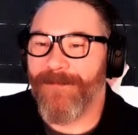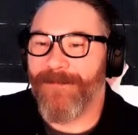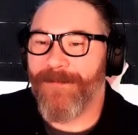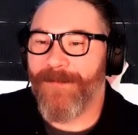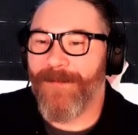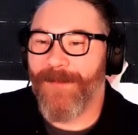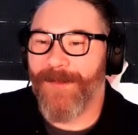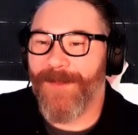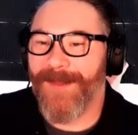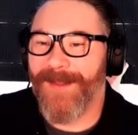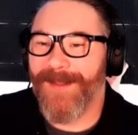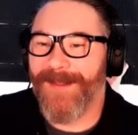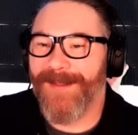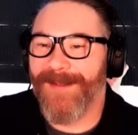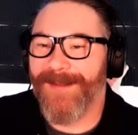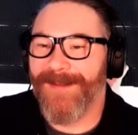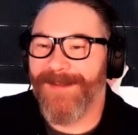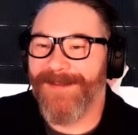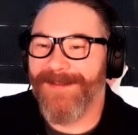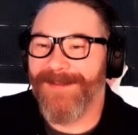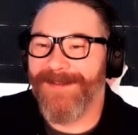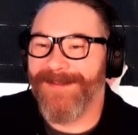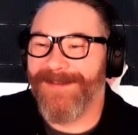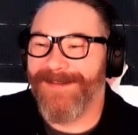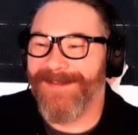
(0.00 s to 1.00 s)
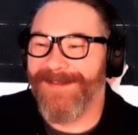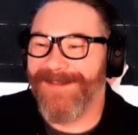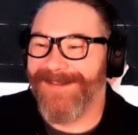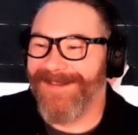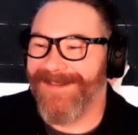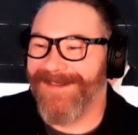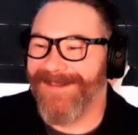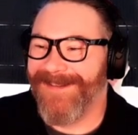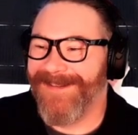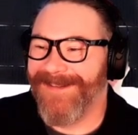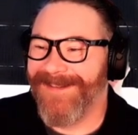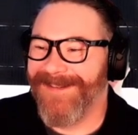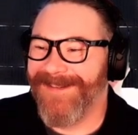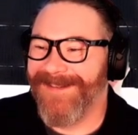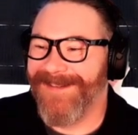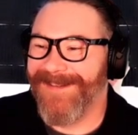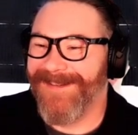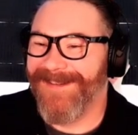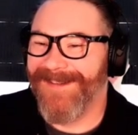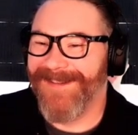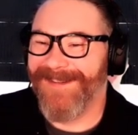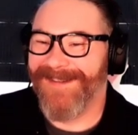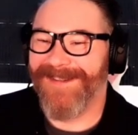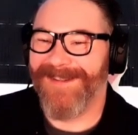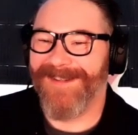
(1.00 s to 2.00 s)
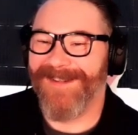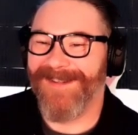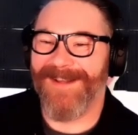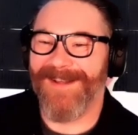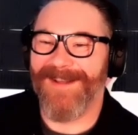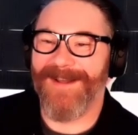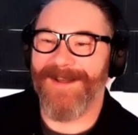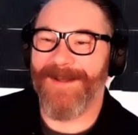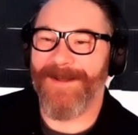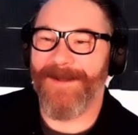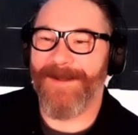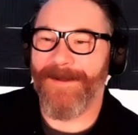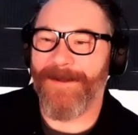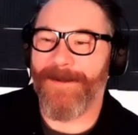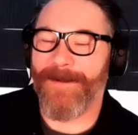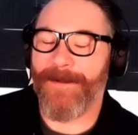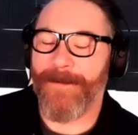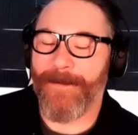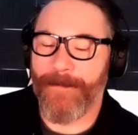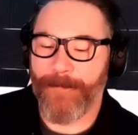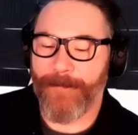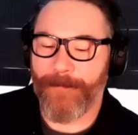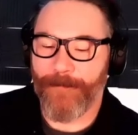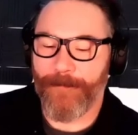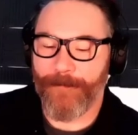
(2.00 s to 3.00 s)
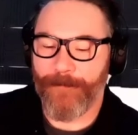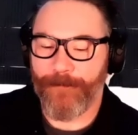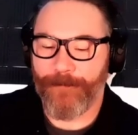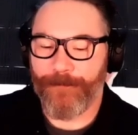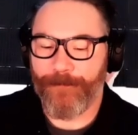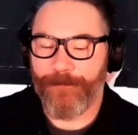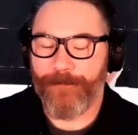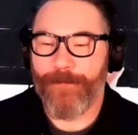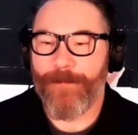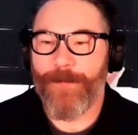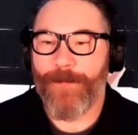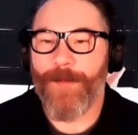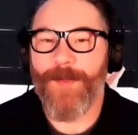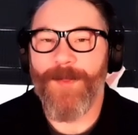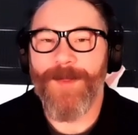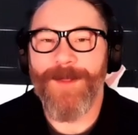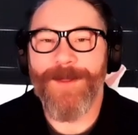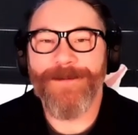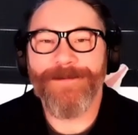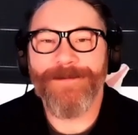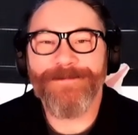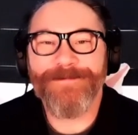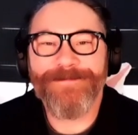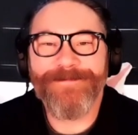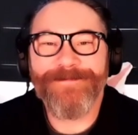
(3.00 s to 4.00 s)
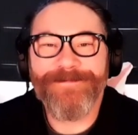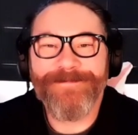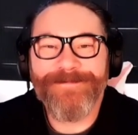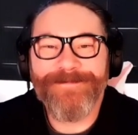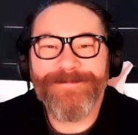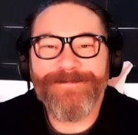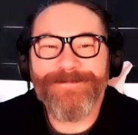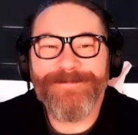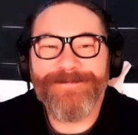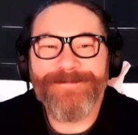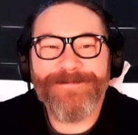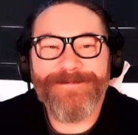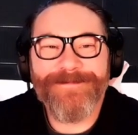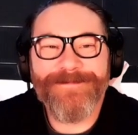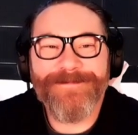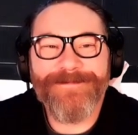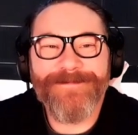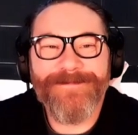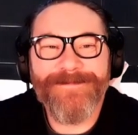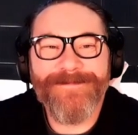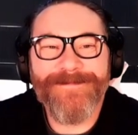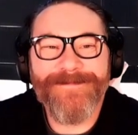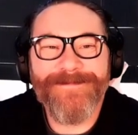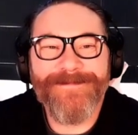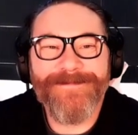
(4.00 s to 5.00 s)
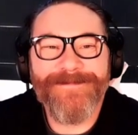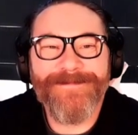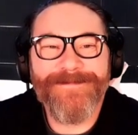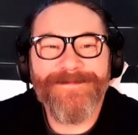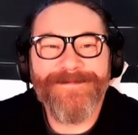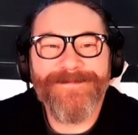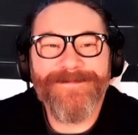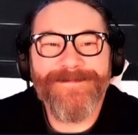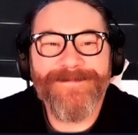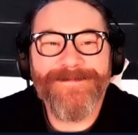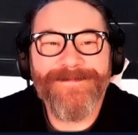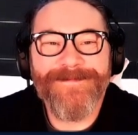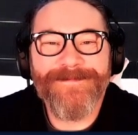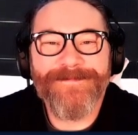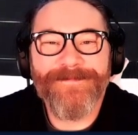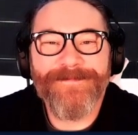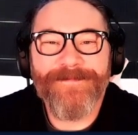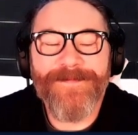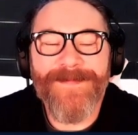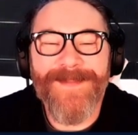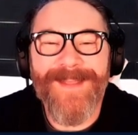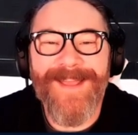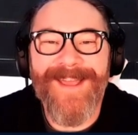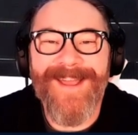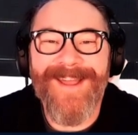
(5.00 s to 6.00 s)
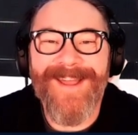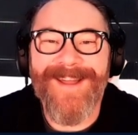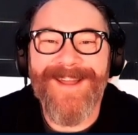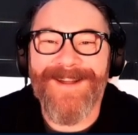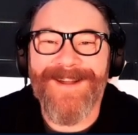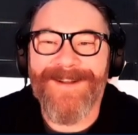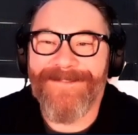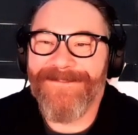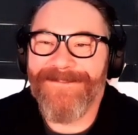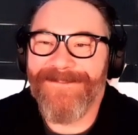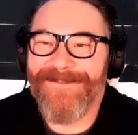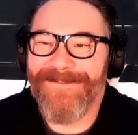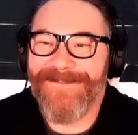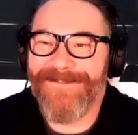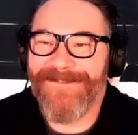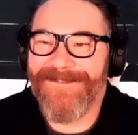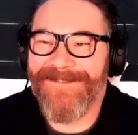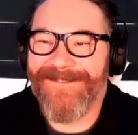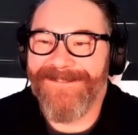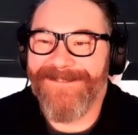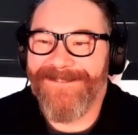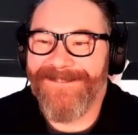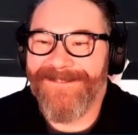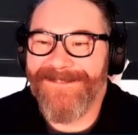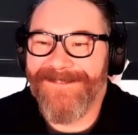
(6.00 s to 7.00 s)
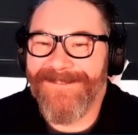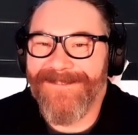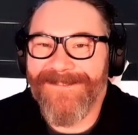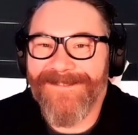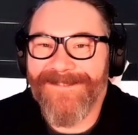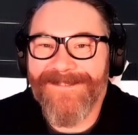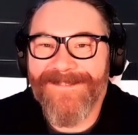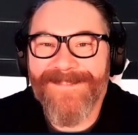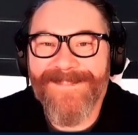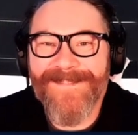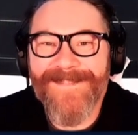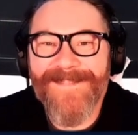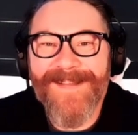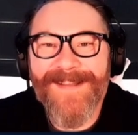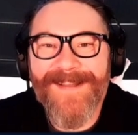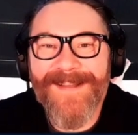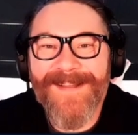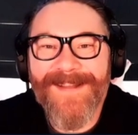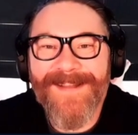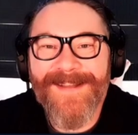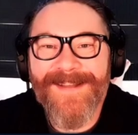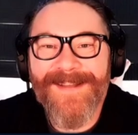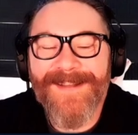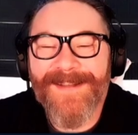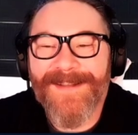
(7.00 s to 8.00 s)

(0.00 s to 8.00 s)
No words are spoken by the person on screen.